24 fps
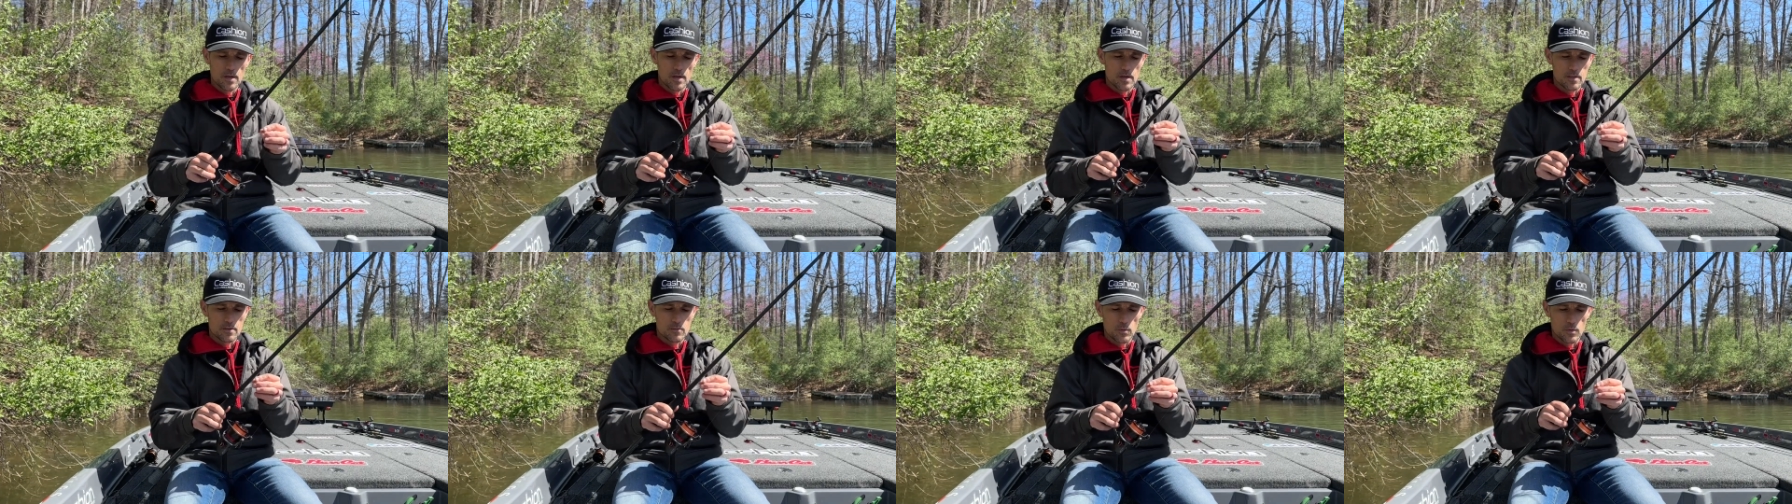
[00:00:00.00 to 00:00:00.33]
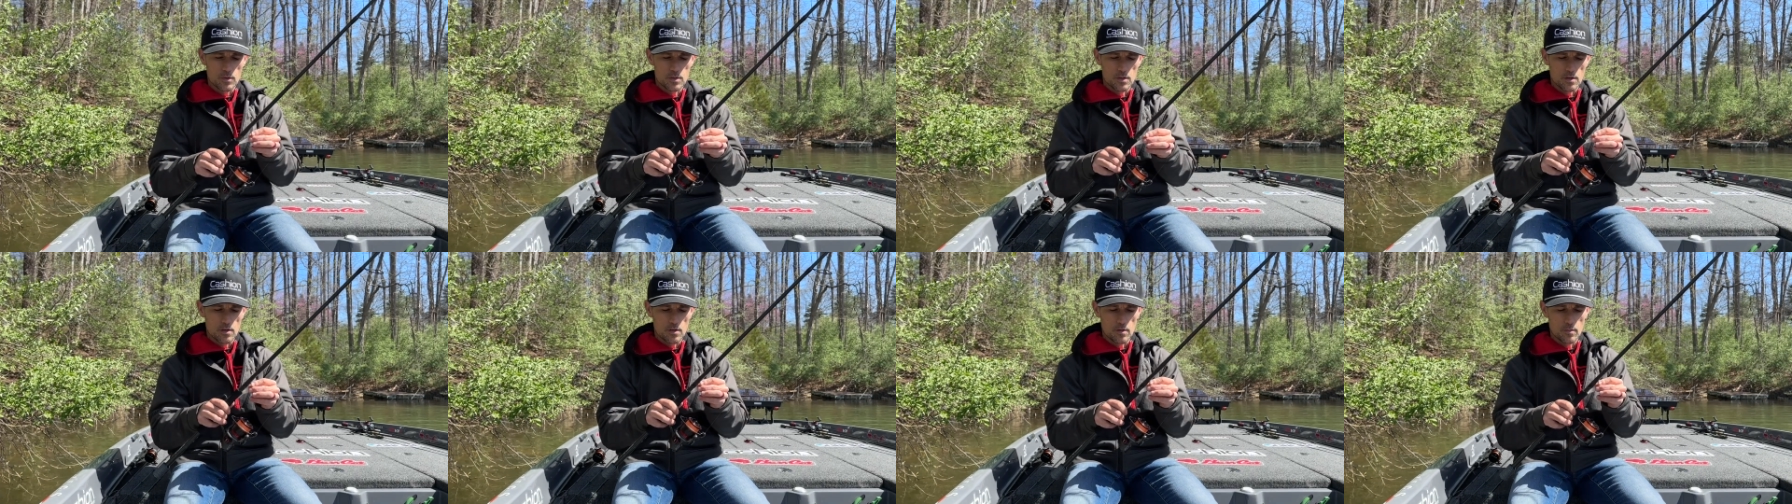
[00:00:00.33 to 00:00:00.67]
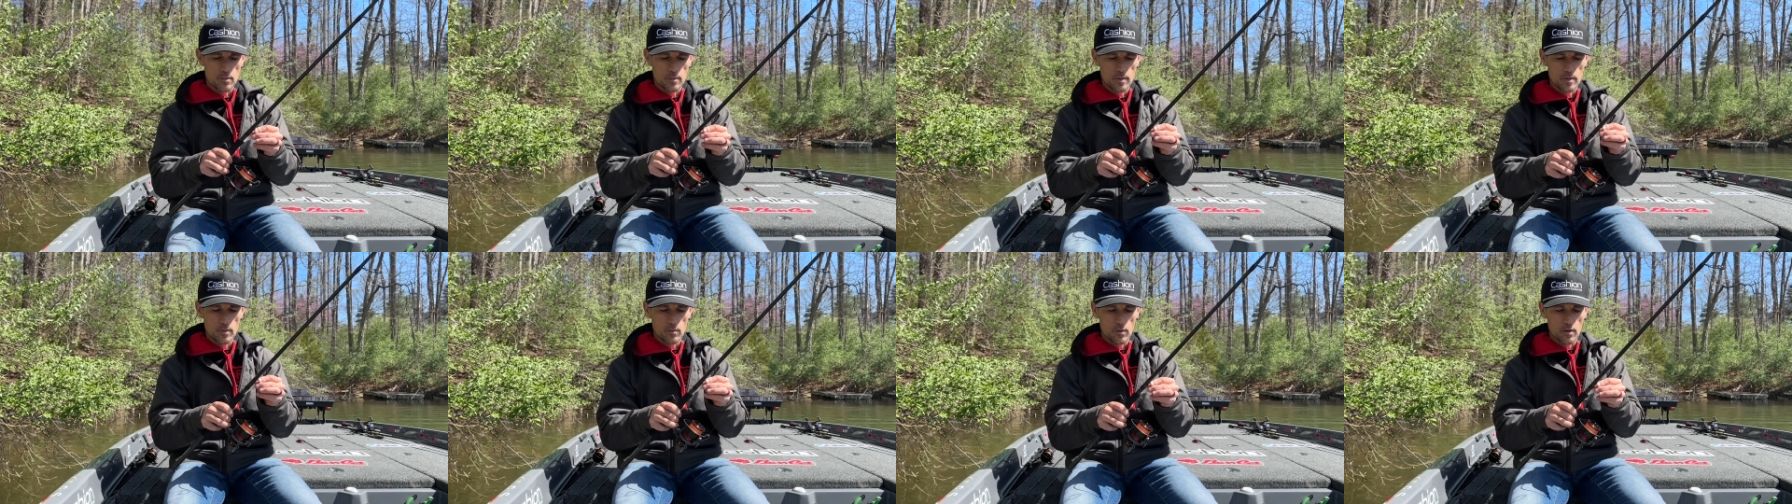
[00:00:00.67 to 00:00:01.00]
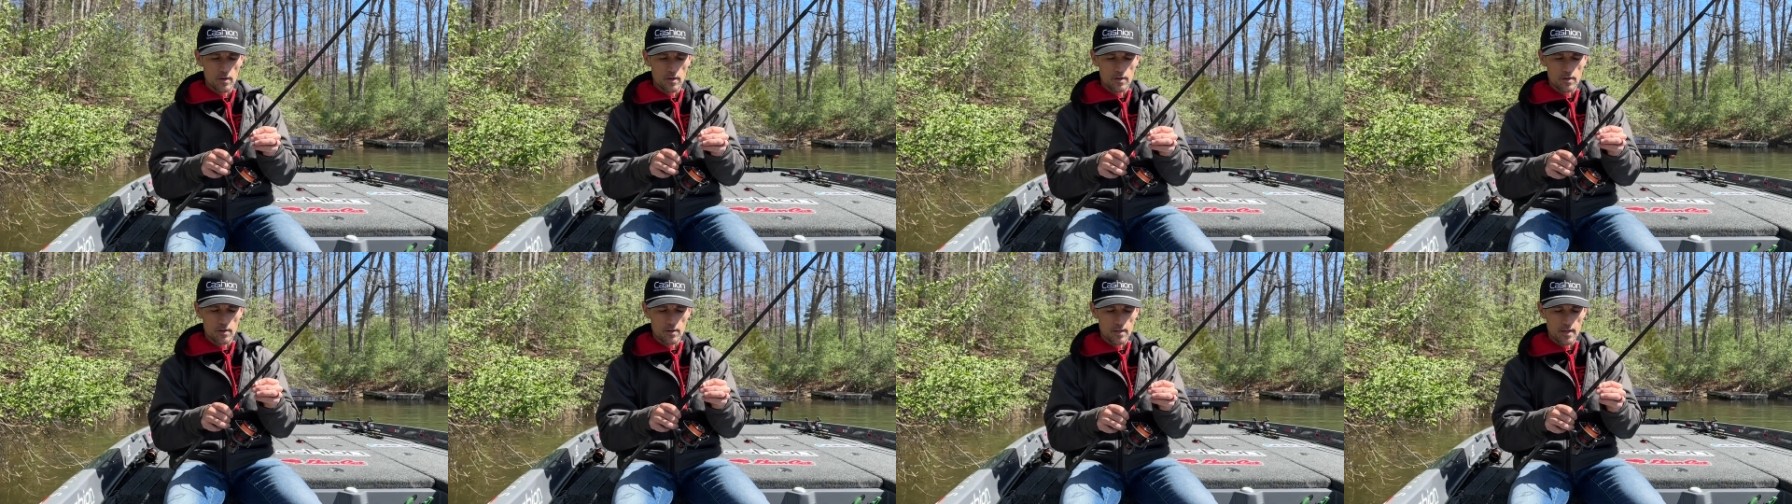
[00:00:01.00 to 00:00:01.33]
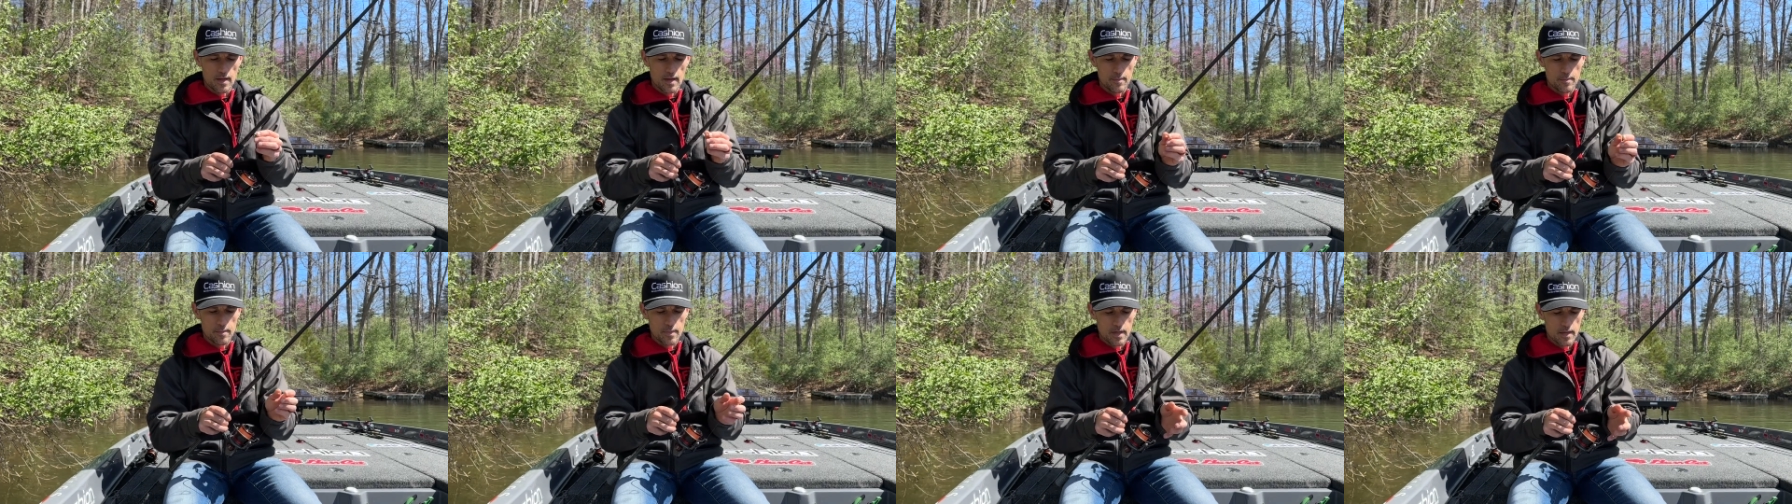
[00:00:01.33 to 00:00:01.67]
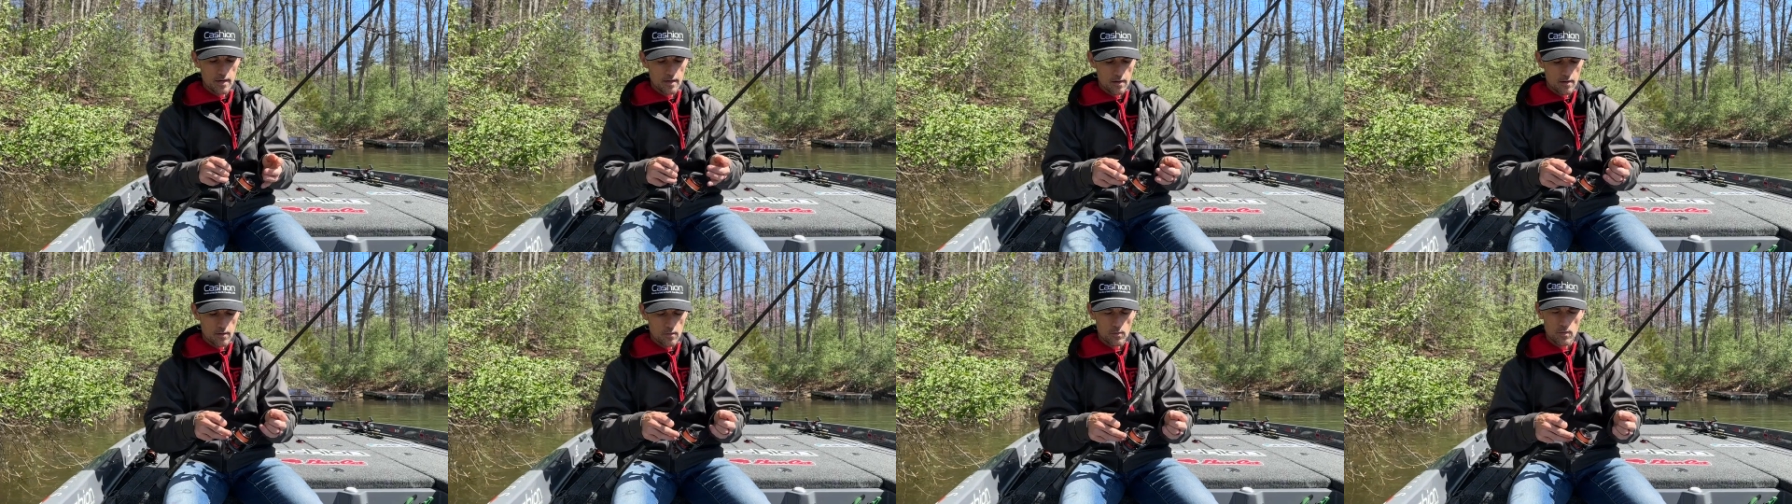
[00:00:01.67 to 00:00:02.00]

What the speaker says: is what you're going to be wanting on that minnow.